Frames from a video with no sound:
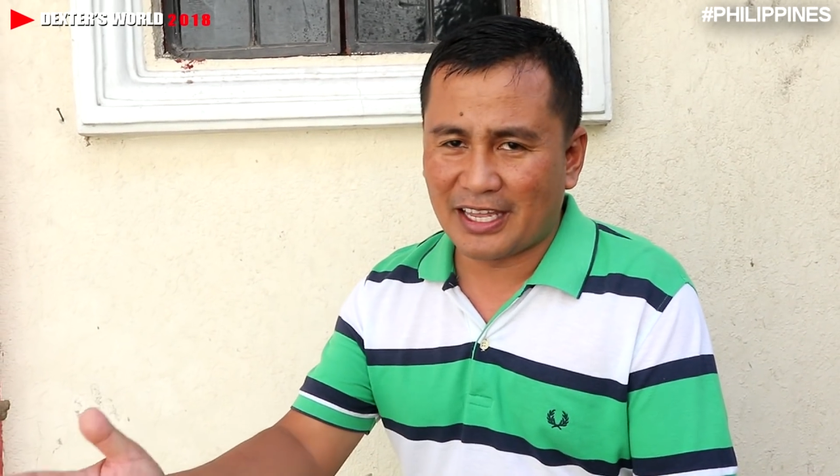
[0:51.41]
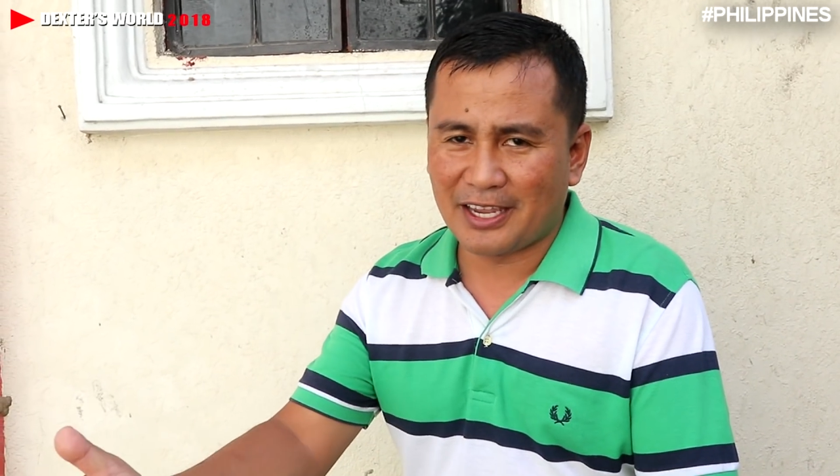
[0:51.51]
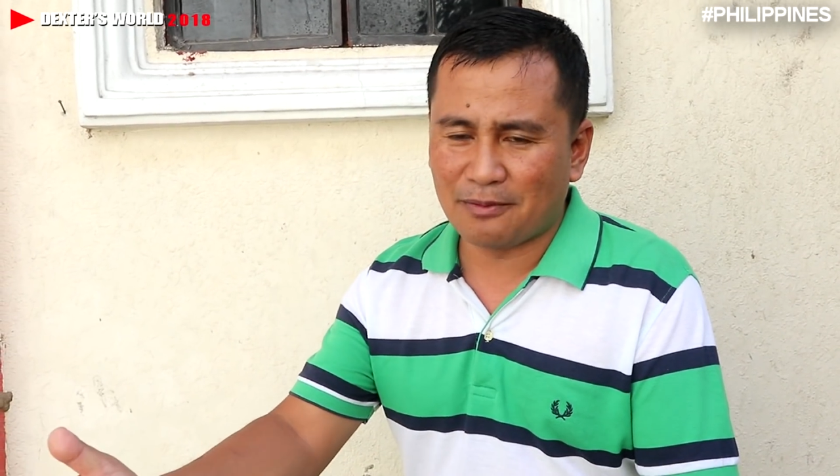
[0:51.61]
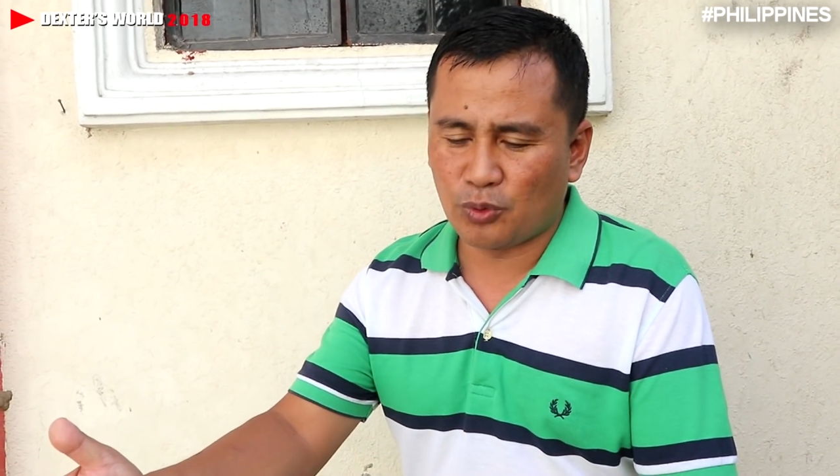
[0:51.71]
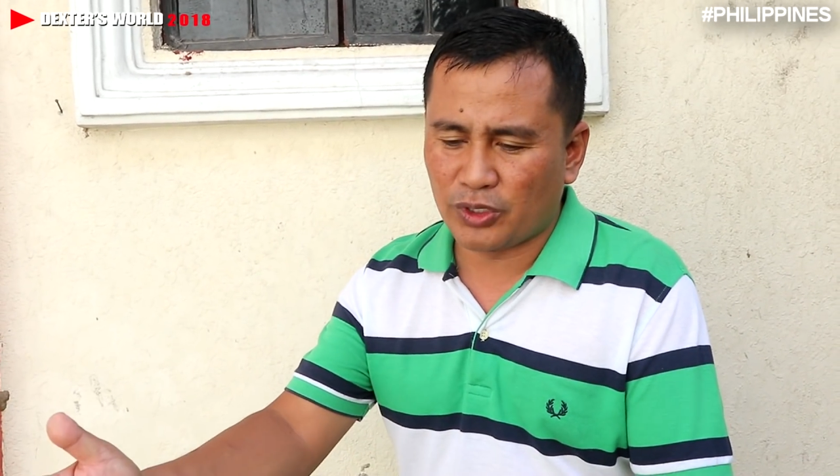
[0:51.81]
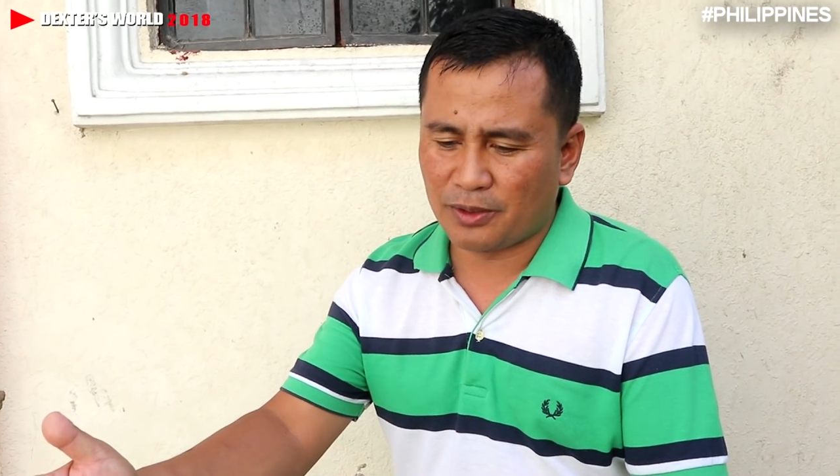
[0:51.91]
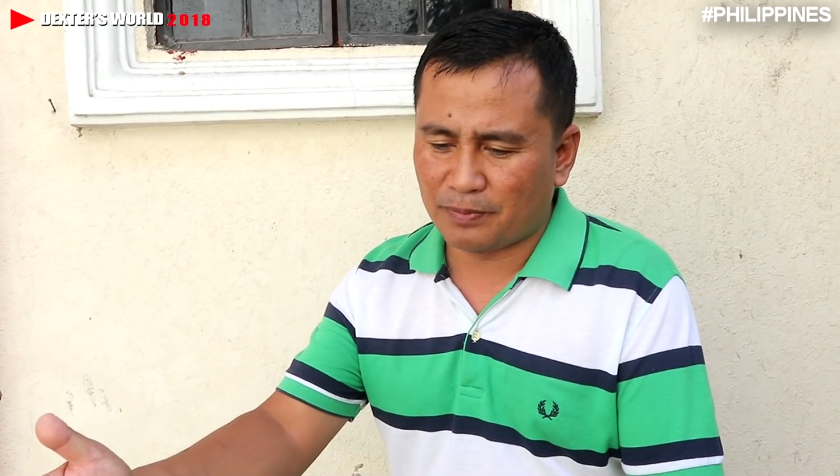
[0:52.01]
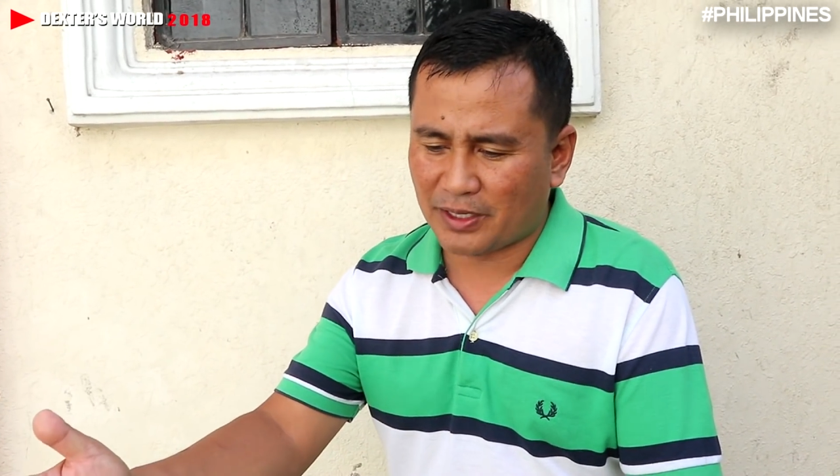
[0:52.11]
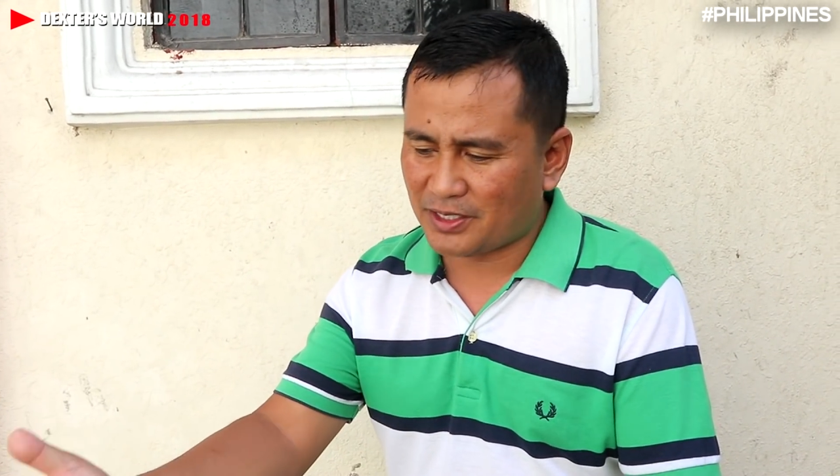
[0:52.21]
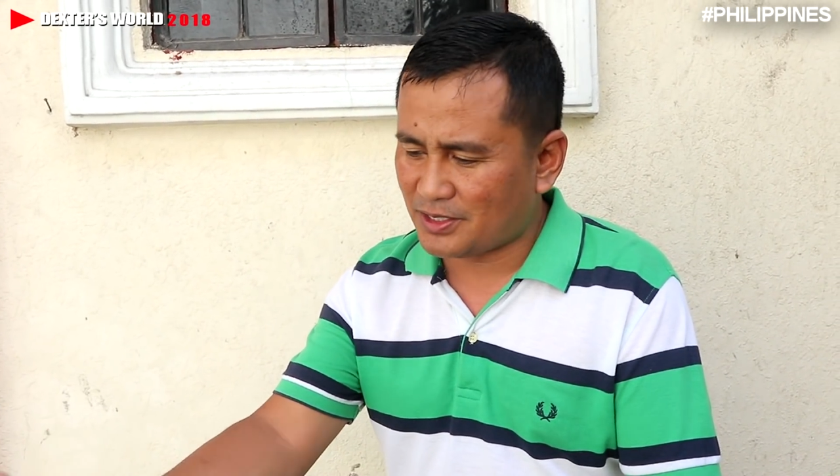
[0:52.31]
time we
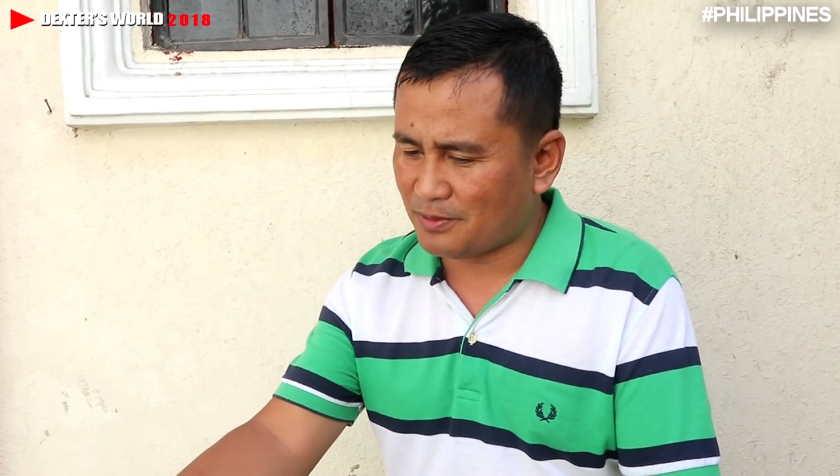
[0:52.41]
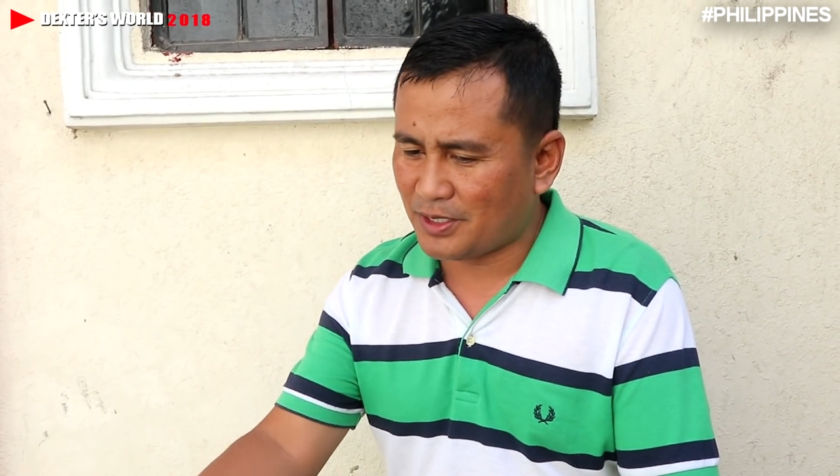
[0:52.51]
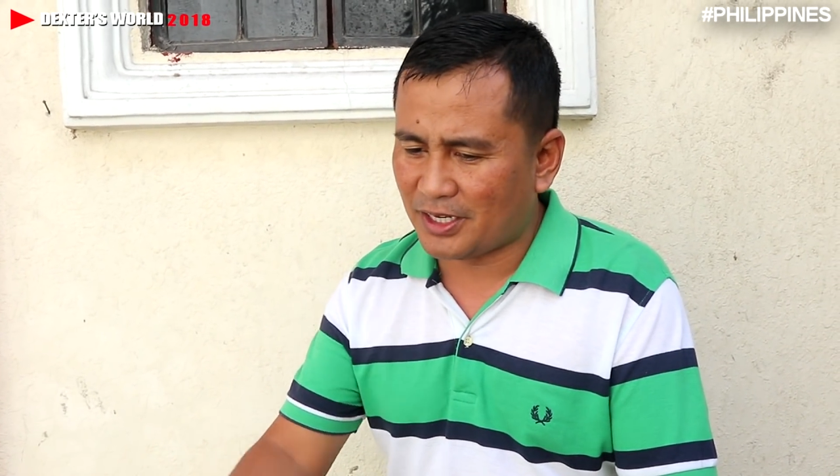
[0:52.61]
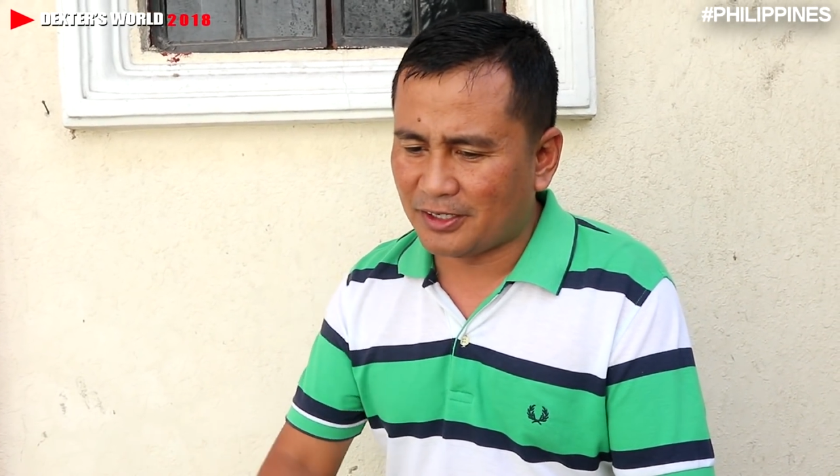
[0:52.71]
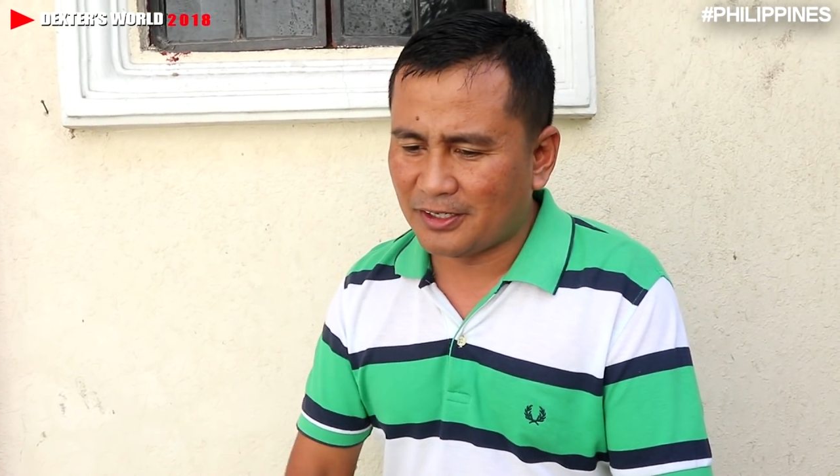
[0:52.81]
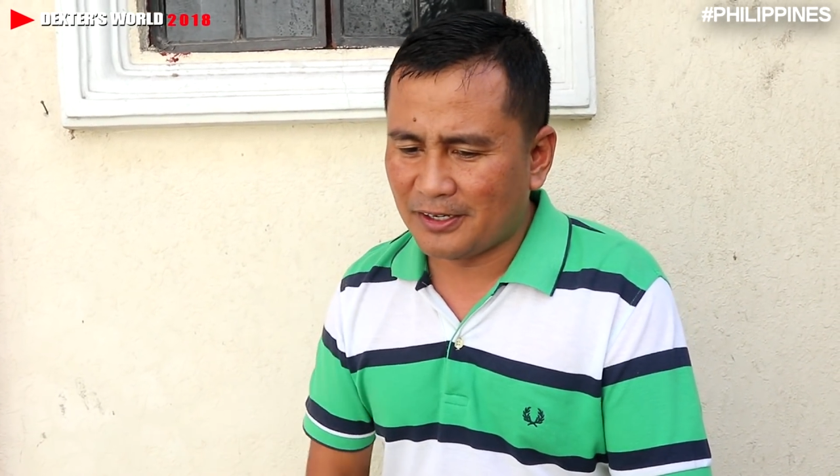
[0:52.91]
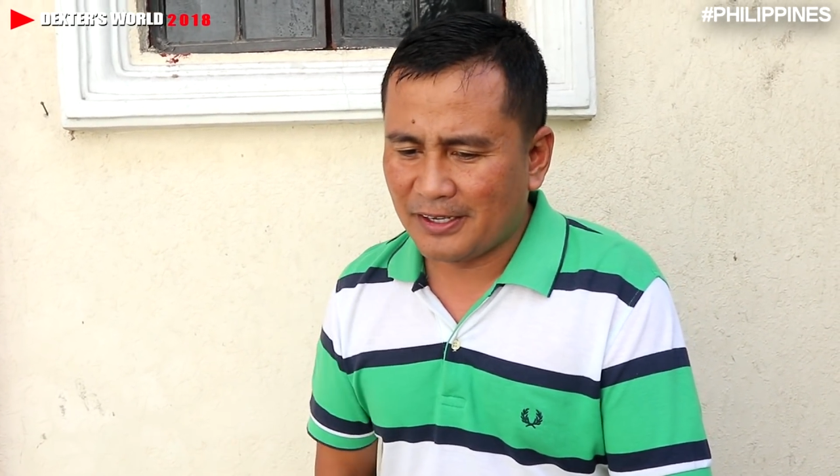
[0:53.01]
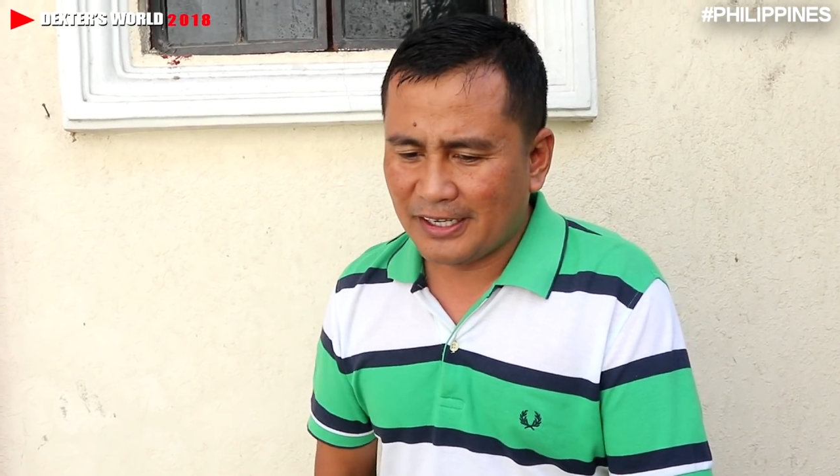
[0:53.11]
placed them here,